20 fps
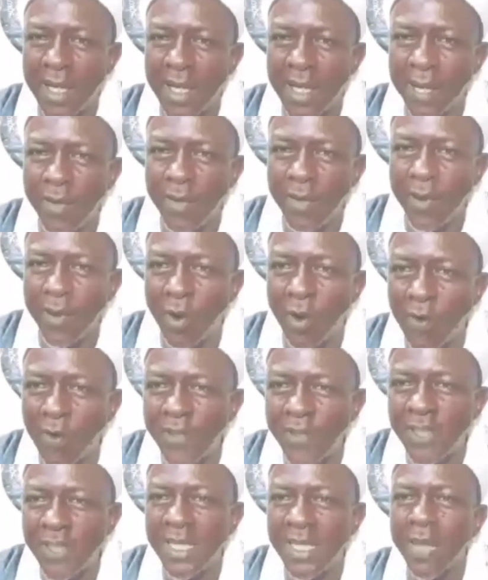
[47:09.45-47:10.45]
I'm in the
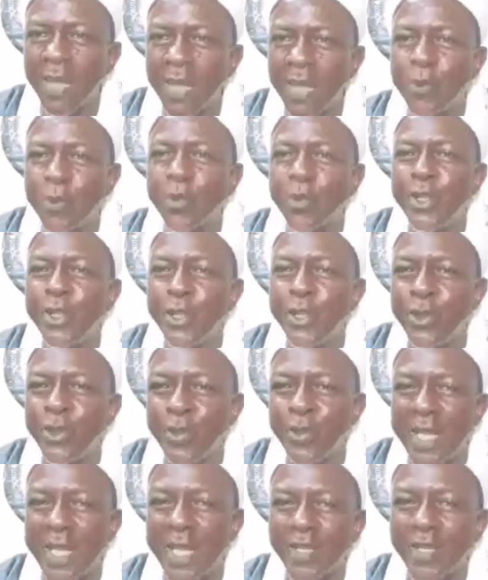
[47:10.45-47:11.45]
office now talking
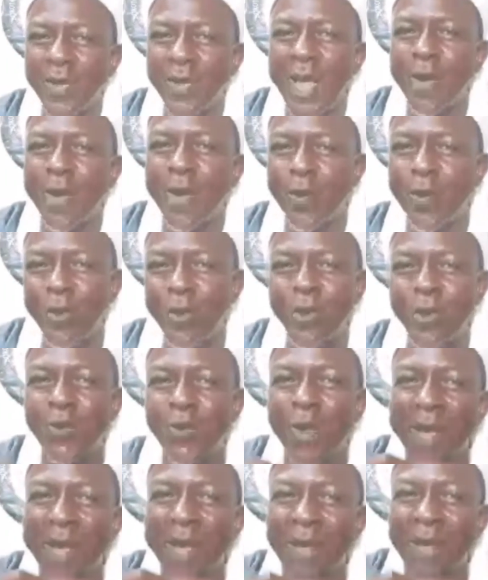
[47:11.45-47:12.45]
to you. That's why I could not
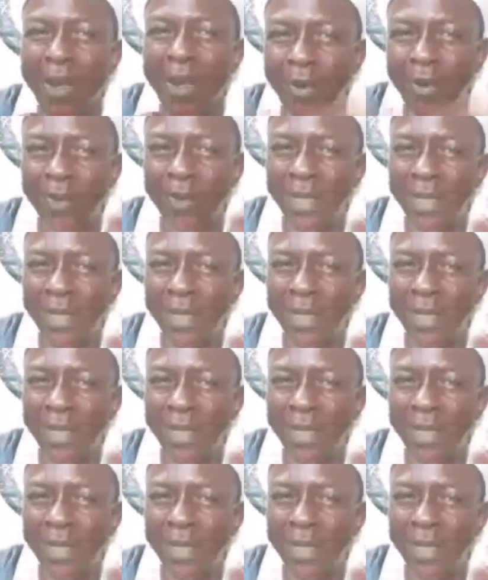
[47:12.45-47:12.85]
wear my own.